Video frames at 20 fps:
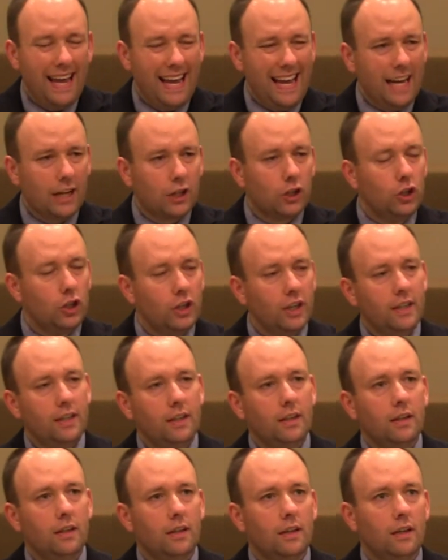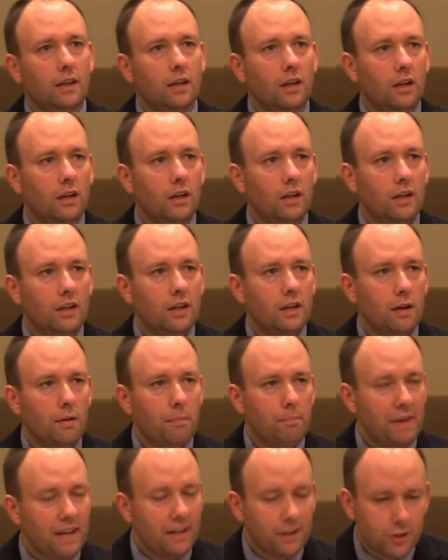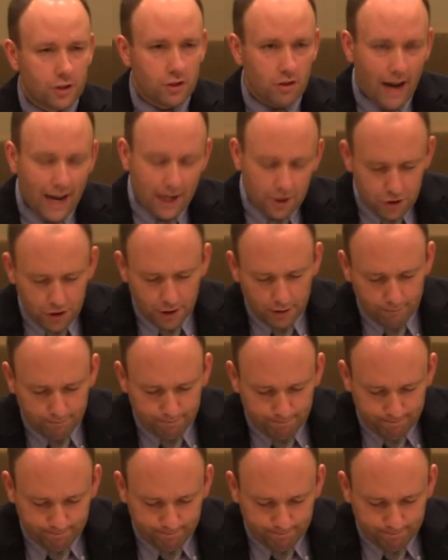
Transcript: it could be a distraction.